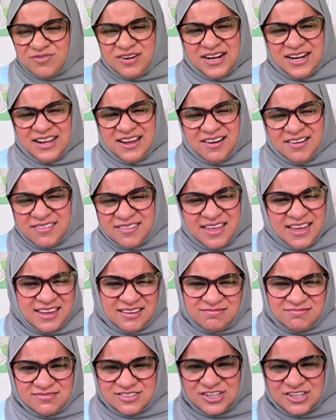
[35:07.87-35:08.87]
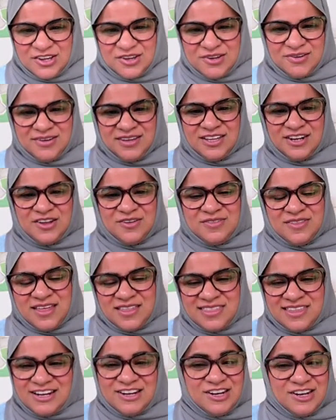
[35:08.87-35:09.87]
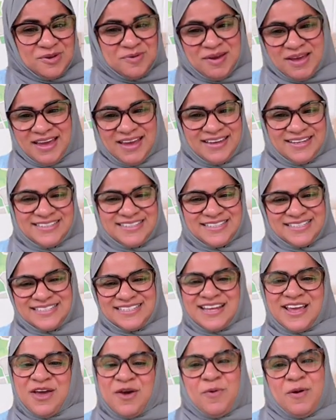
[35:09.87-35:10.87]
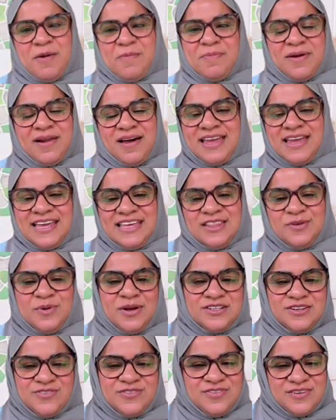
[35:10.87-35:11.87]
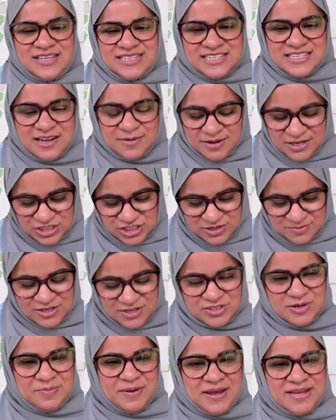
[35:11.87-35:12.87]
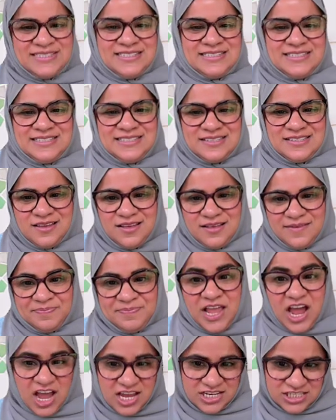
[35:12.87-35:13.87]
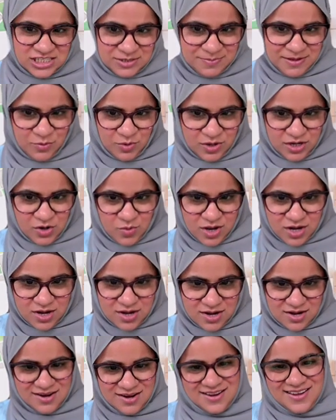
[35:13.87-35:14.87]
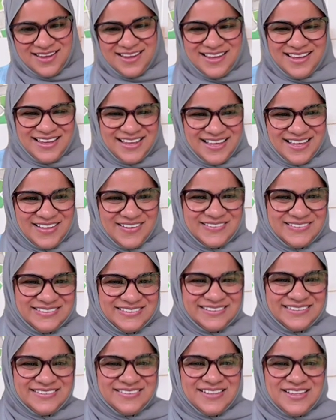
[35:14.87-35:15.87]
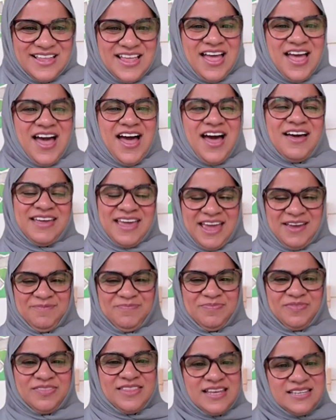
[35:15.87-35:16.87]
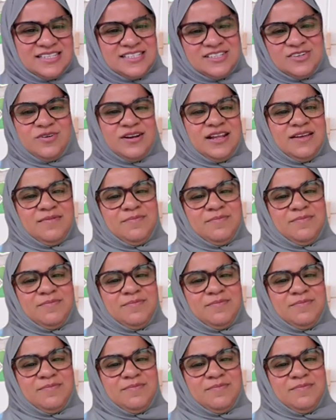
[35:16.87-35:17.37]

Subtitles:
mindset. And I think these are mindsets for life, really, aren't they? So, nothing new here, just we're applying it in the world of Islamic geometric patterns. IGP 101.